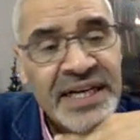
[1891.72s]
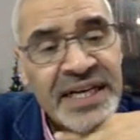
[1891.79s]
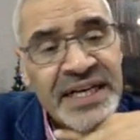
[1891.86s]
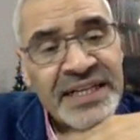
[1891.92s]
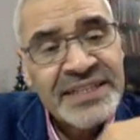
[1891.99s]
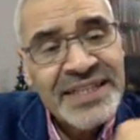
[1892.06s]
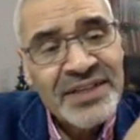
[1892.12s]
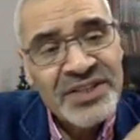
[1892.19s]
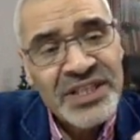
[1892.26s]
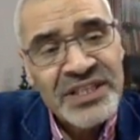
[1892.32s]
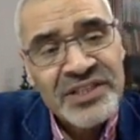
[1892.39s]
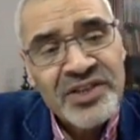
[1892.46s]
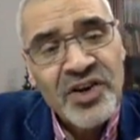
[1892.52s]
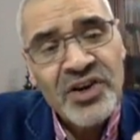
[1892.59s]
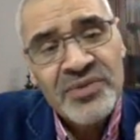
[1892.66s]
Southern
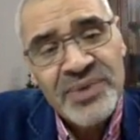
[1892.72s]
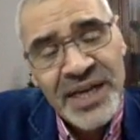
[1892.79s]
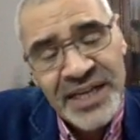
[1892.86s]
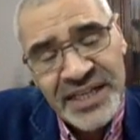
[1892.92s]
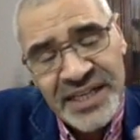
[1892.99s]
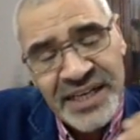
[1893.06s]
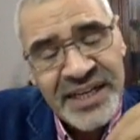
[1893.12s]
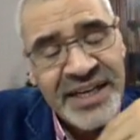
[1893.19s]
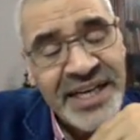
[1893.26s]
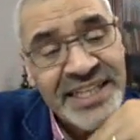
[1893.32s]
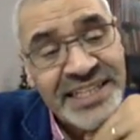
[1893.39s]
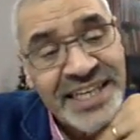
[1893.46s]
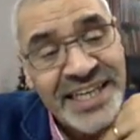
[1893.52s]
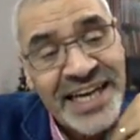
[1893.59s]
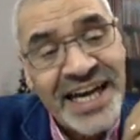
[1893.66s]
Europe, like
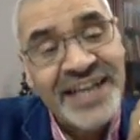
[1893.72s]
Italy